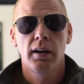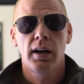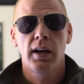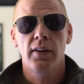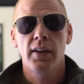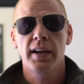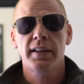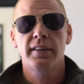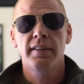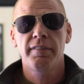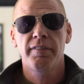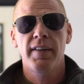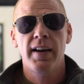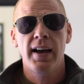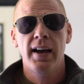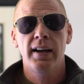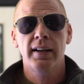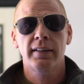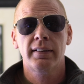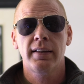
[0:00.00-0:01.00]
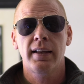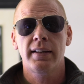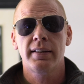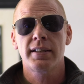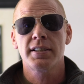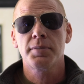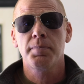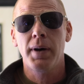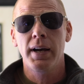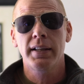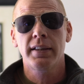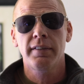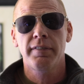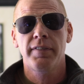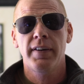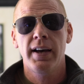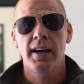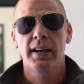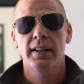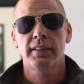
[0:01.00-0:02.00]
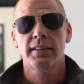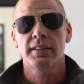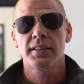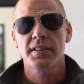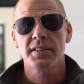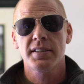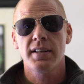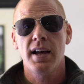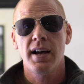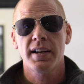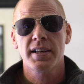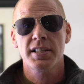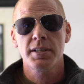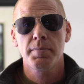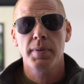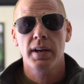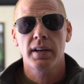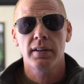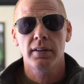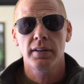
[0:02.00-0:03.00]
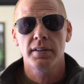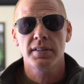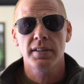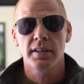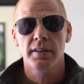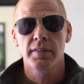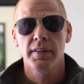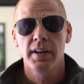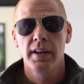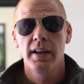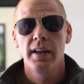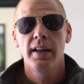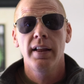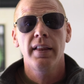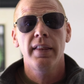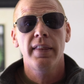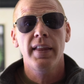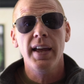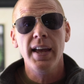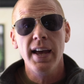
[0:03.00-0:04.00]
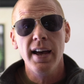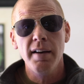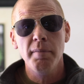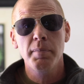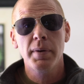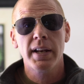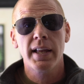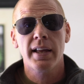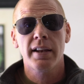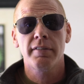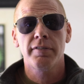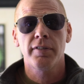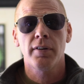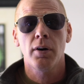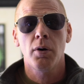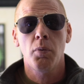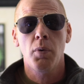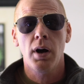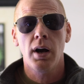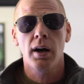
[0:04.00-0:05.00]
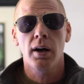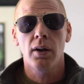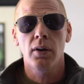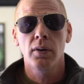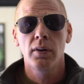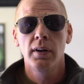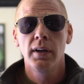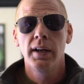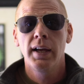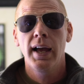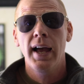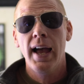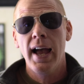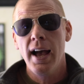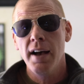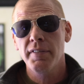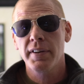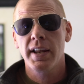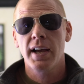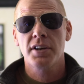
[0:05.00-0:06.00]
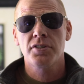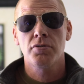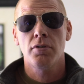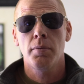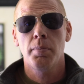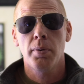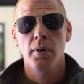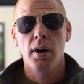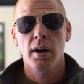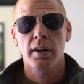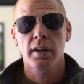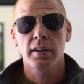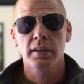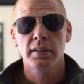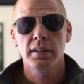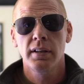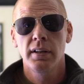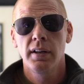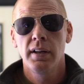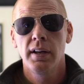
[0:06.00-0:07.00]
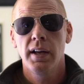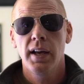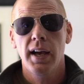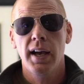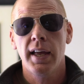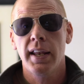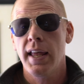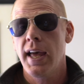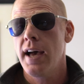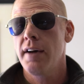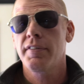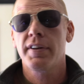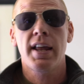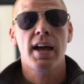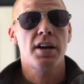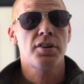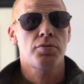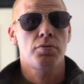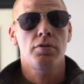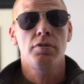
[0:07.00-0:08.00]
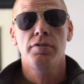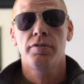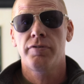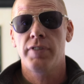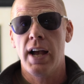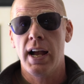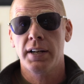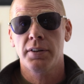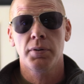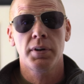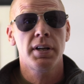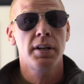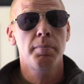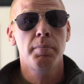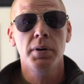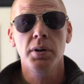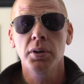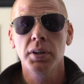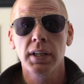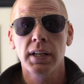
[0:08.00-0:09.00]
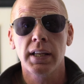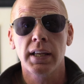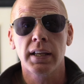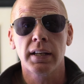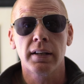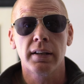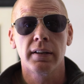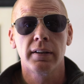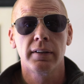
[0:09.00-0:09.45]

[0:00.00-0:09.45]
I like the fact that despite the fact that the stock is speculative, they have been at it for a while, have an actual product, and have an actual factory to build it in.